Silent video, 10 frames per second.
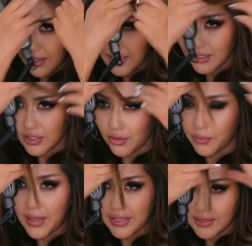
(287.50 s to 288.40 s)
Okay, so
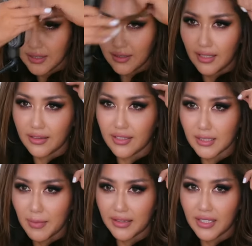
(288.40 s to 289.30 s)
basically
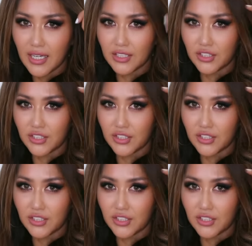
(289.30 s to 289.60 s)
this method is